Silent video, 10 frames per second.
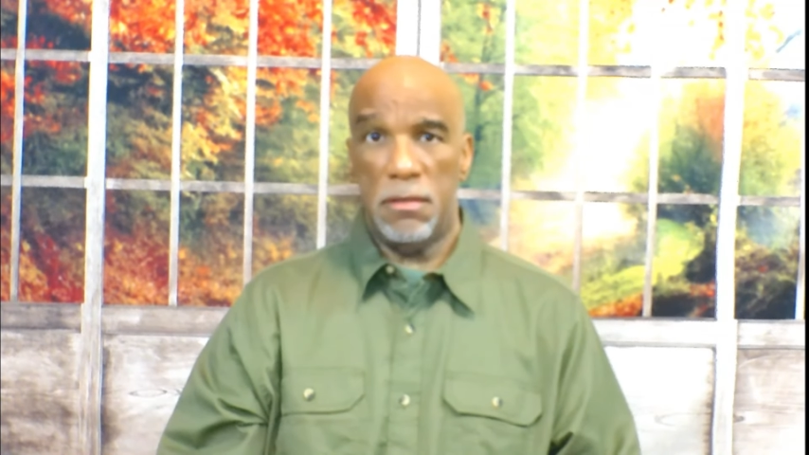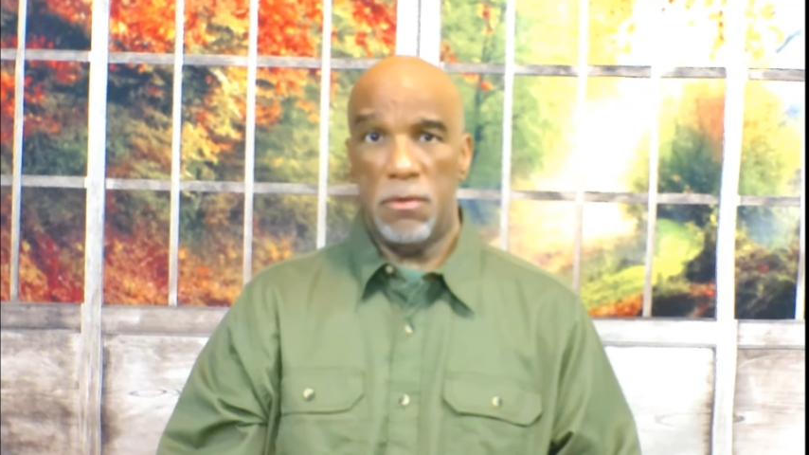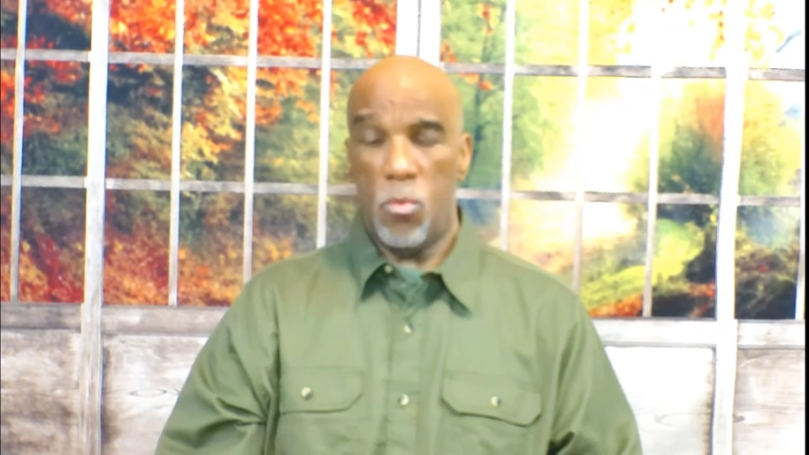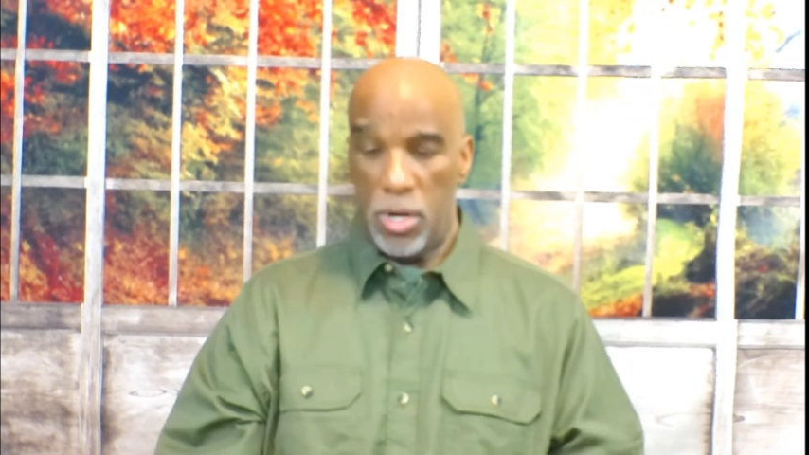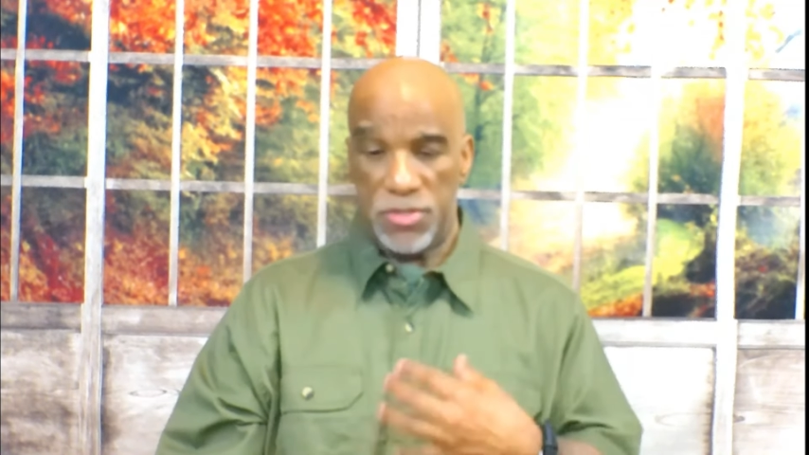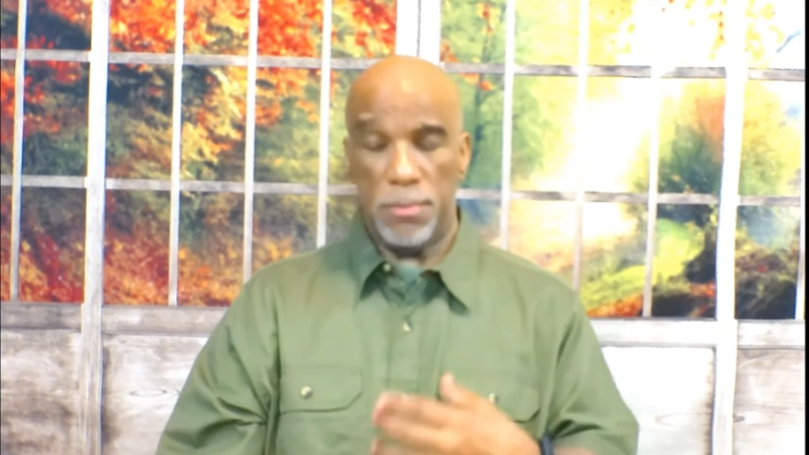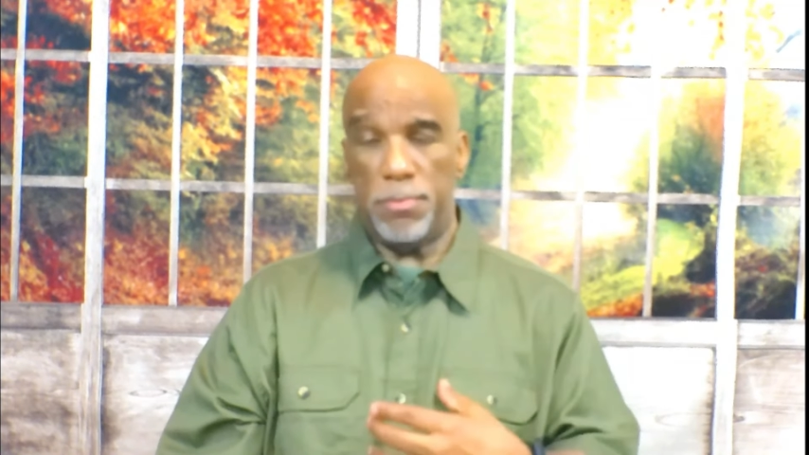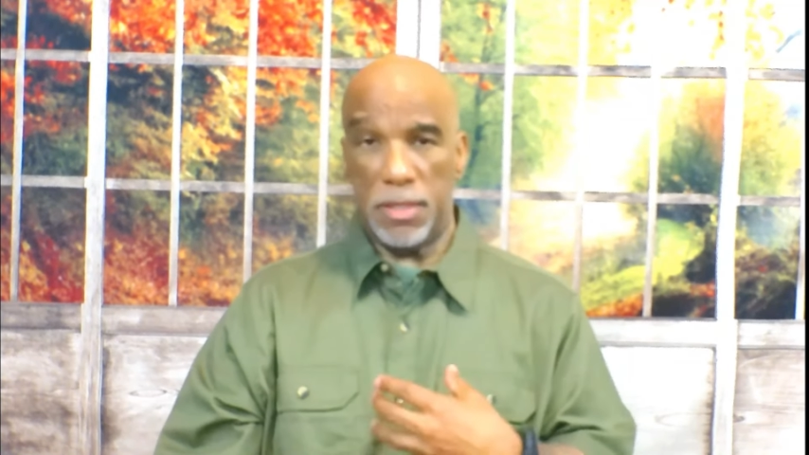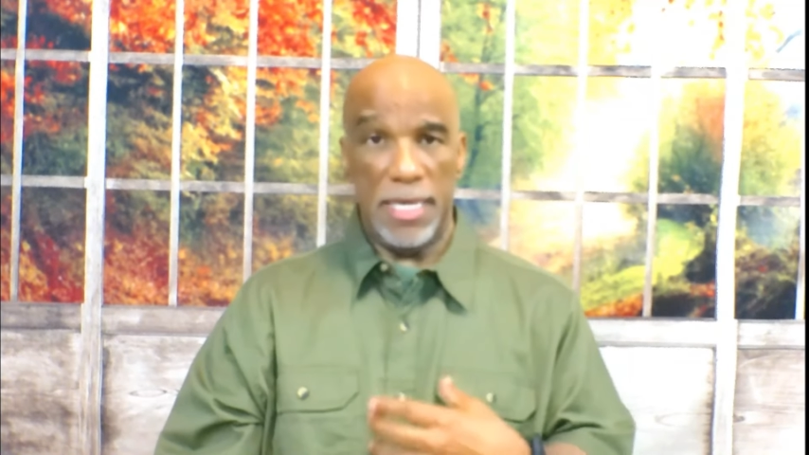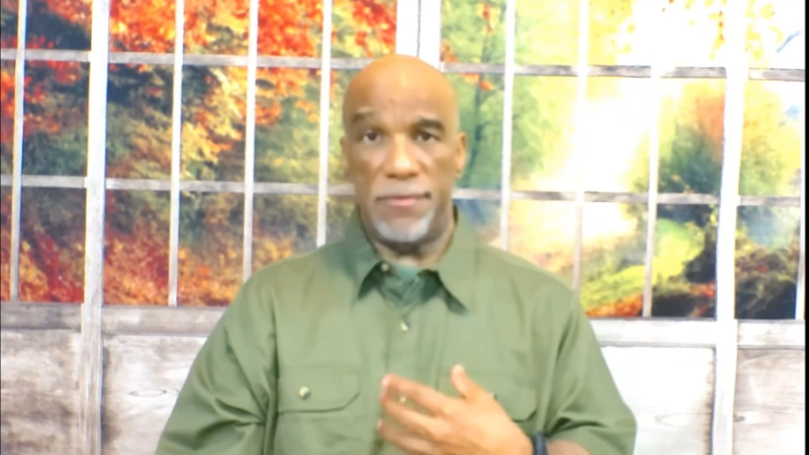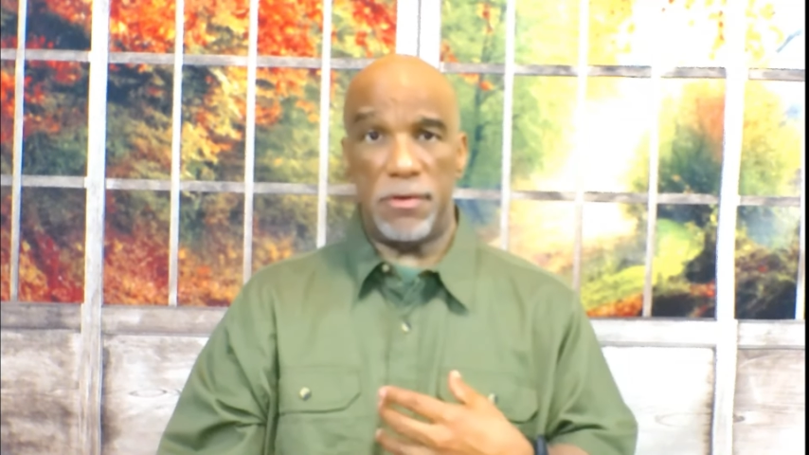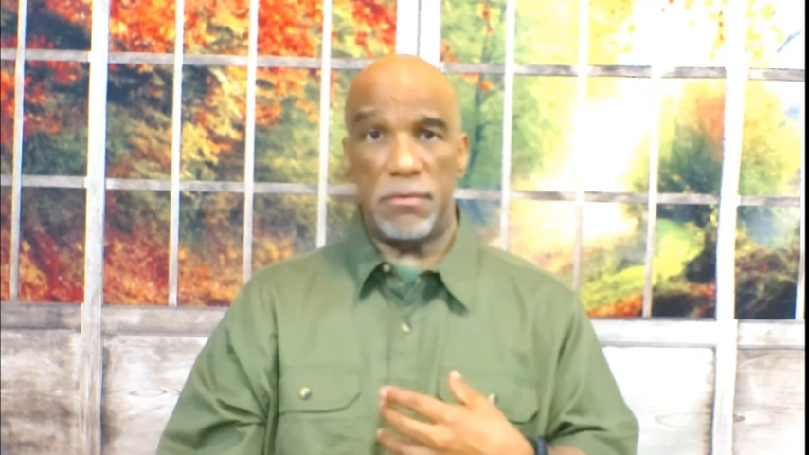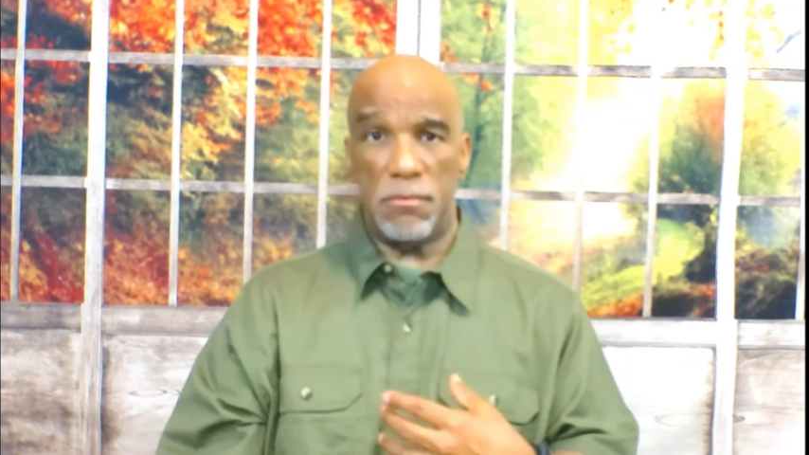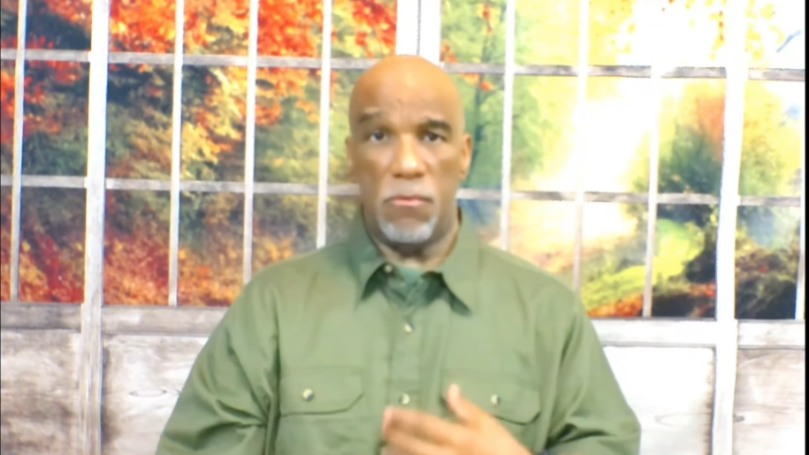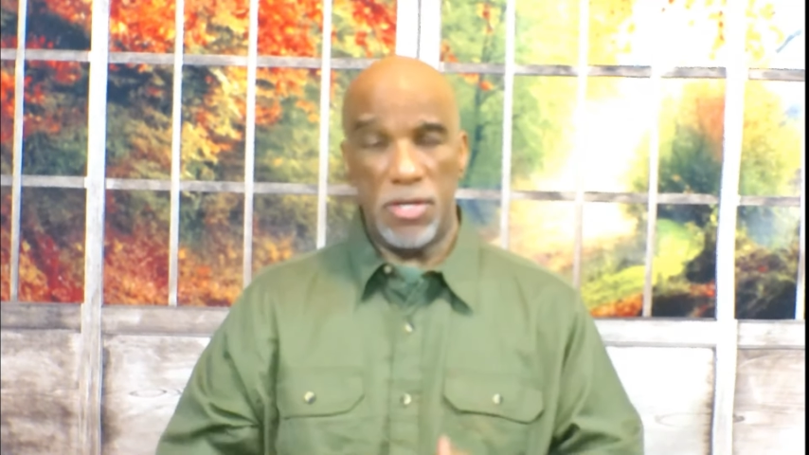One's a
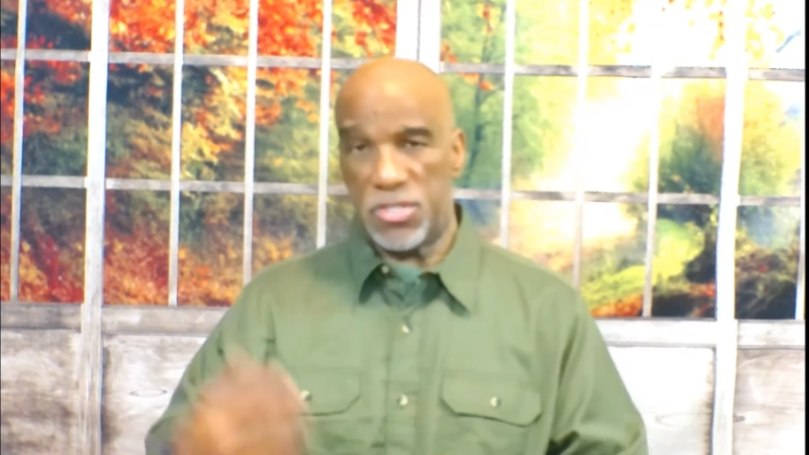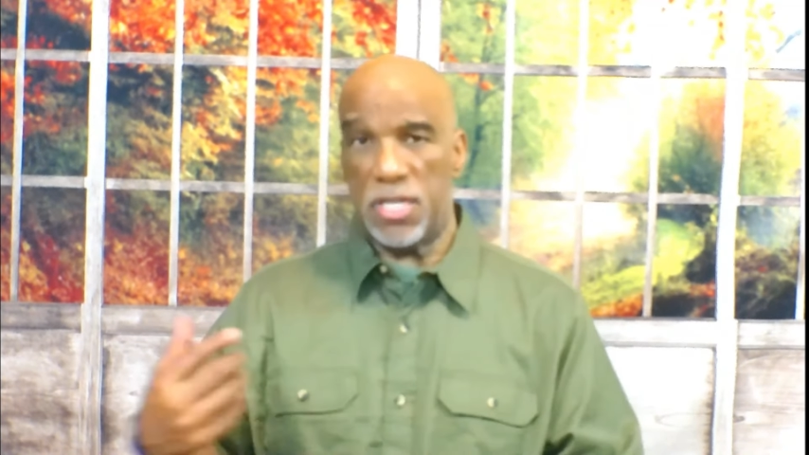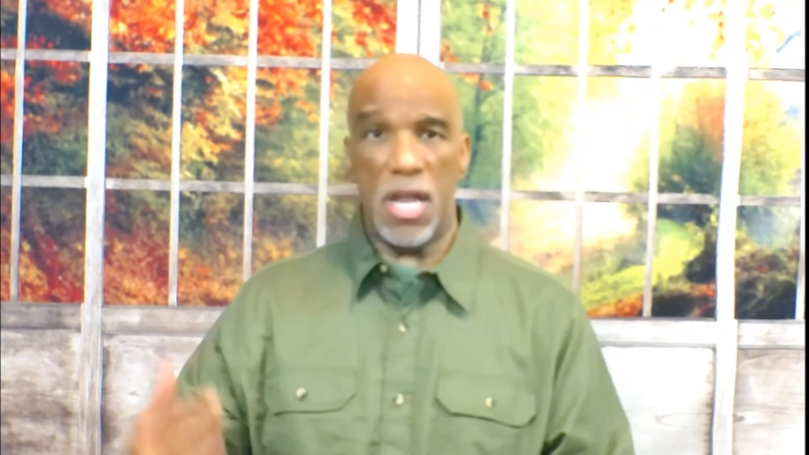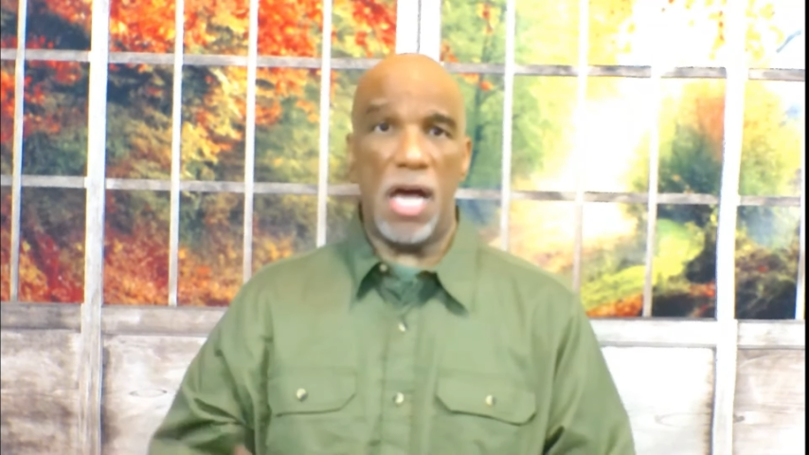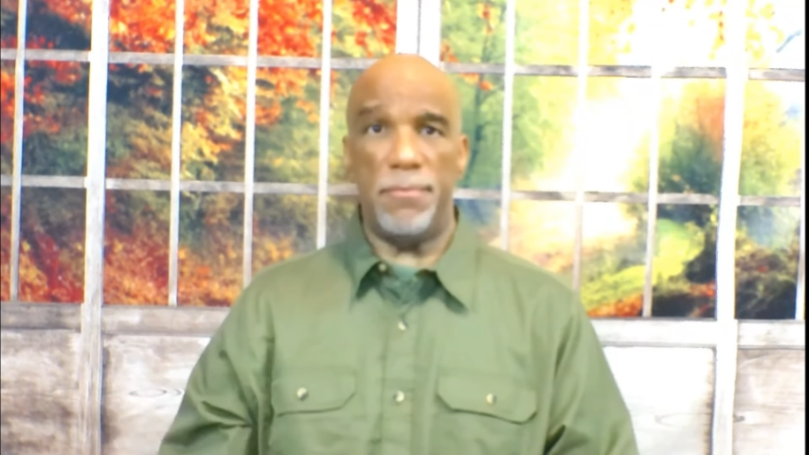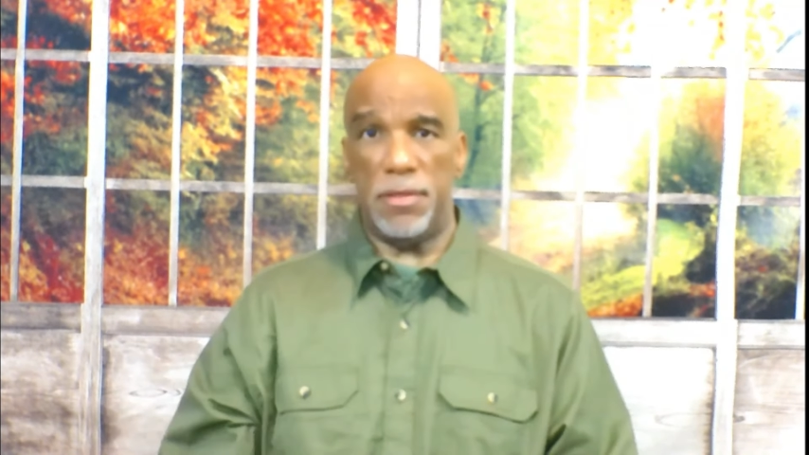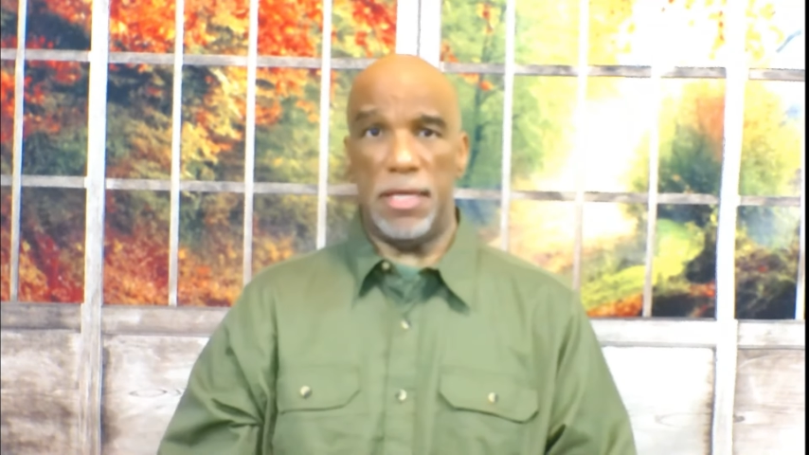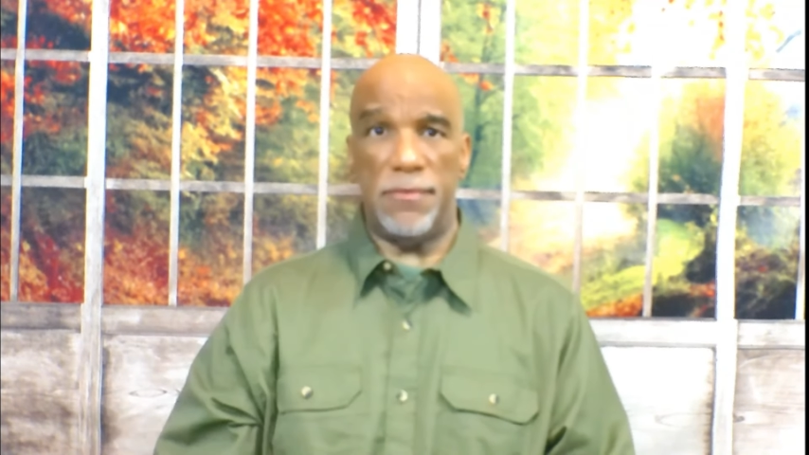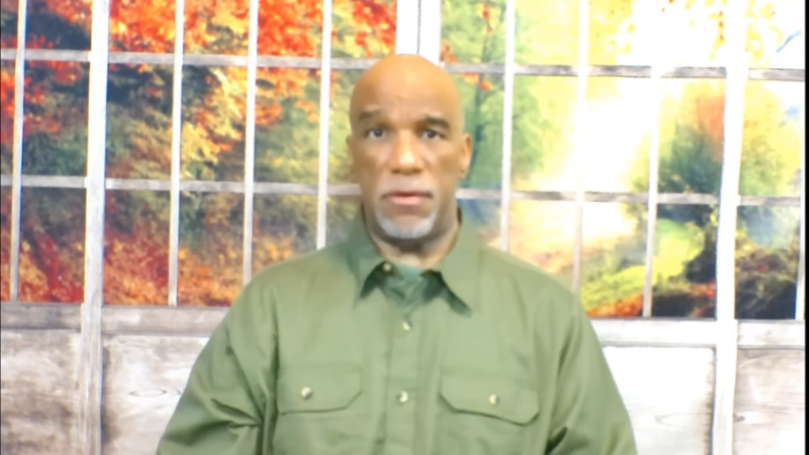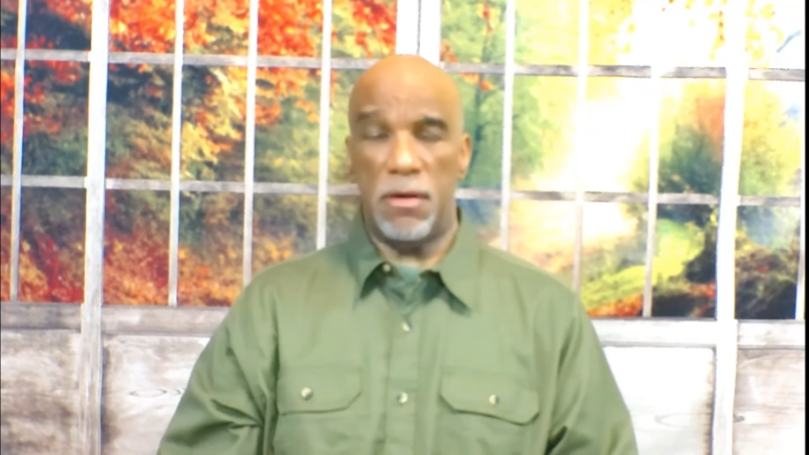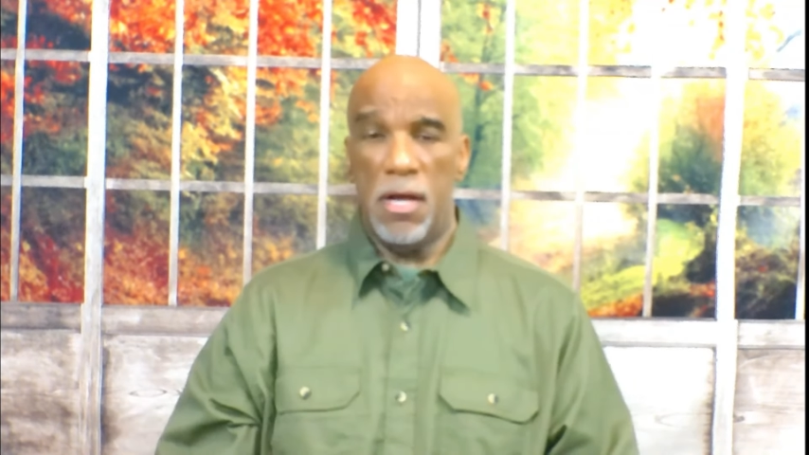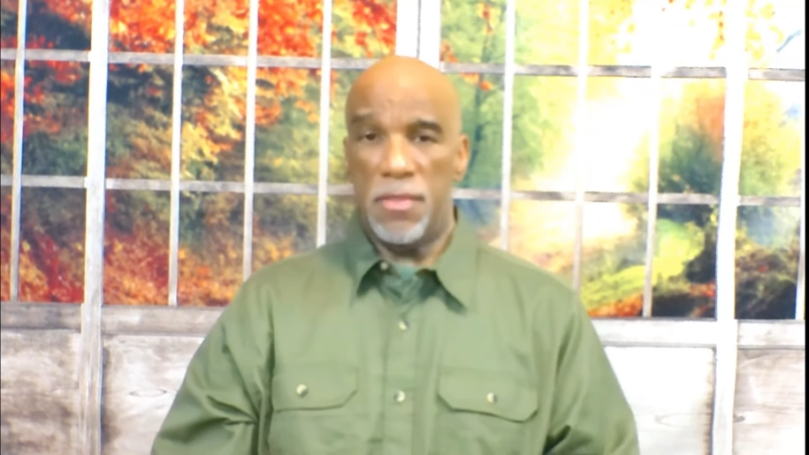believer, one's a non-believer.